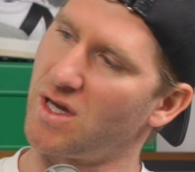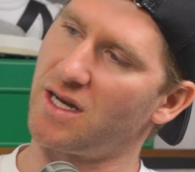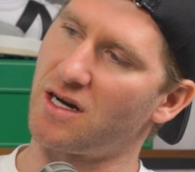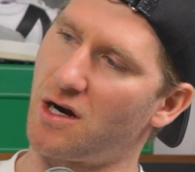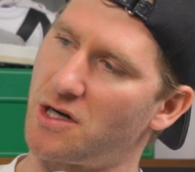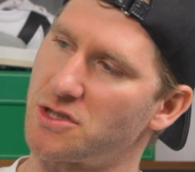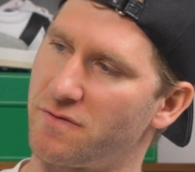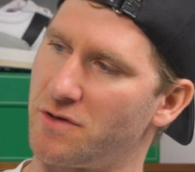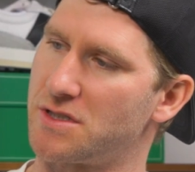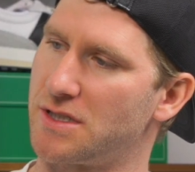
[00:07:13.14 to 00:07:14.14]
any
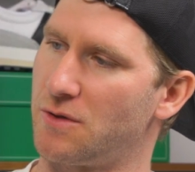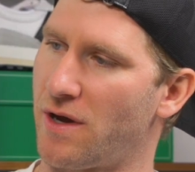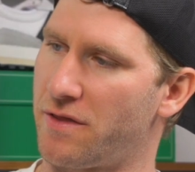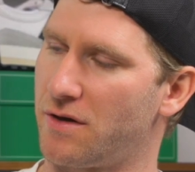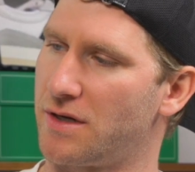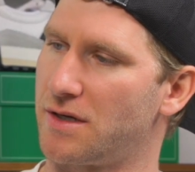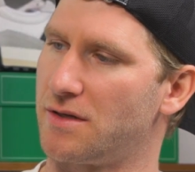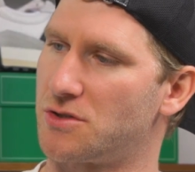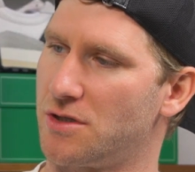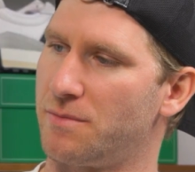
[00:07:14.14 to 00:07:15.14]
controversy, whether it
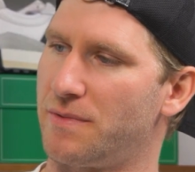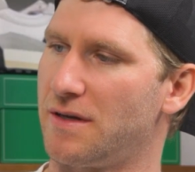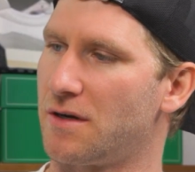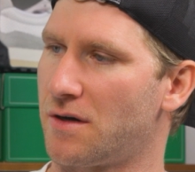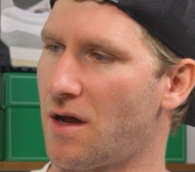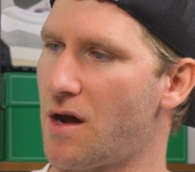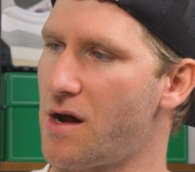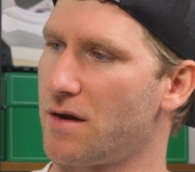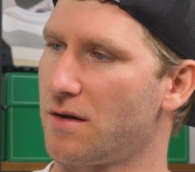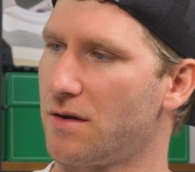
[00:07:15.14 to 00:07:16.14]
should be or not.